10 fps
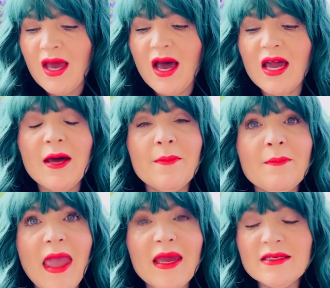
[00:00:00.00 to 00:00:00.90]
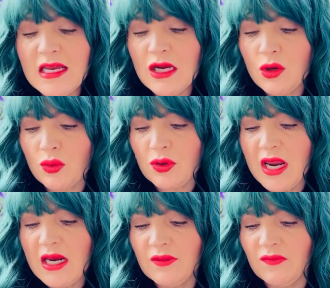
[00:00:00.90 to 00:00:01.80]
A commanding
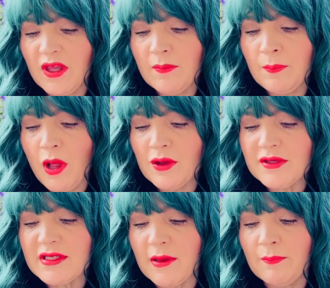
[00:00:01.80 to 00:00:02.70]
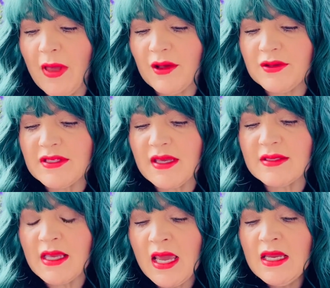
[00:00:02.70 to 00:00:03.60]
creative impulse compels
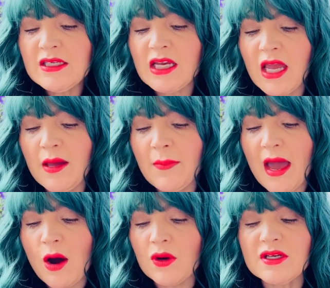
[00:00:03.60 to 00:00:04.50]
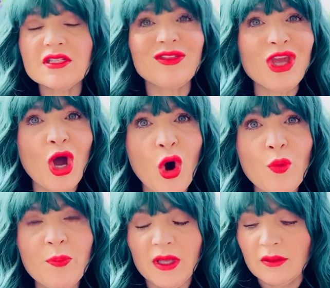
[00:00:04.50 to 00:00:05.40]
us to come out into the
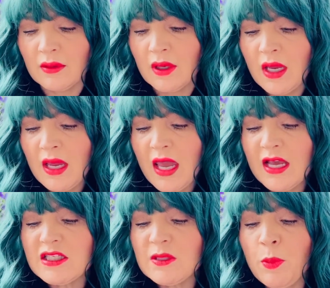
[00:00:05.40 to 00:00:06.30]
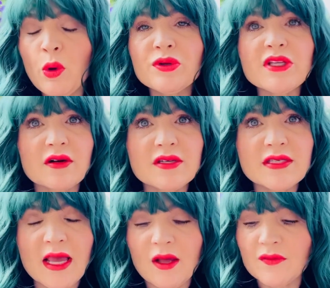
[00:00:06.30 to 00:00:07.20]
open, expose
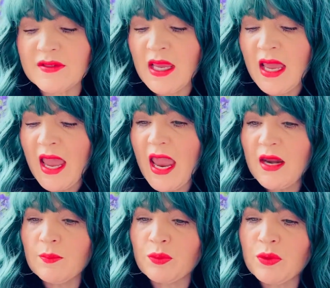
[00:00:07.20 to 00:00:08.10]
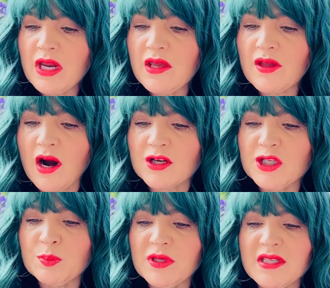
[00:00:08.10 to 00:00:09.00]
ourselves, and breathe our
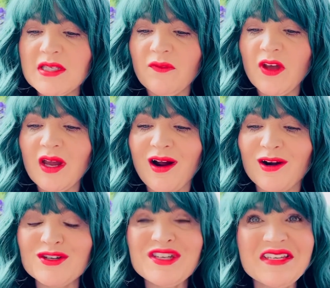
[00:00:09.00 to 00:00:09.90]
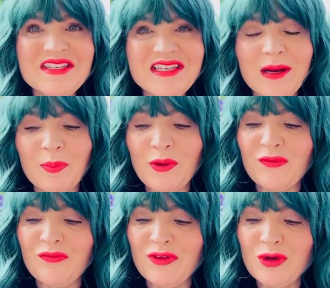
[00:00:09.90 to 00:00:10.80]
specific artistic
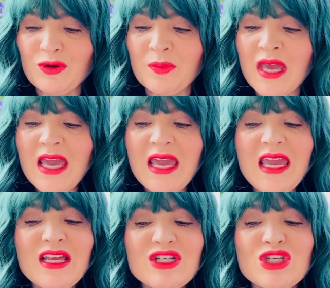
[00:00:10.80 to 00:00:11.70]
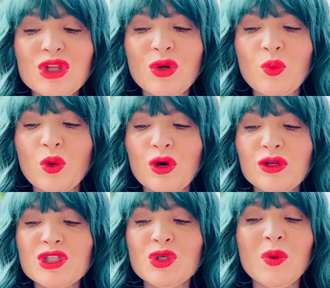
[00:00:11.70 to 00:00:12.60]
perfume into the
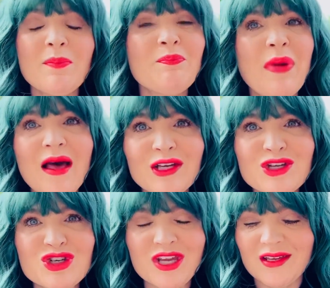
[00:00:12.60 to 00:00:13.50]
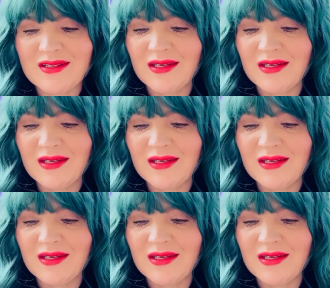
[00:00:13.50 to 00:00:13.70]
world to embellish it,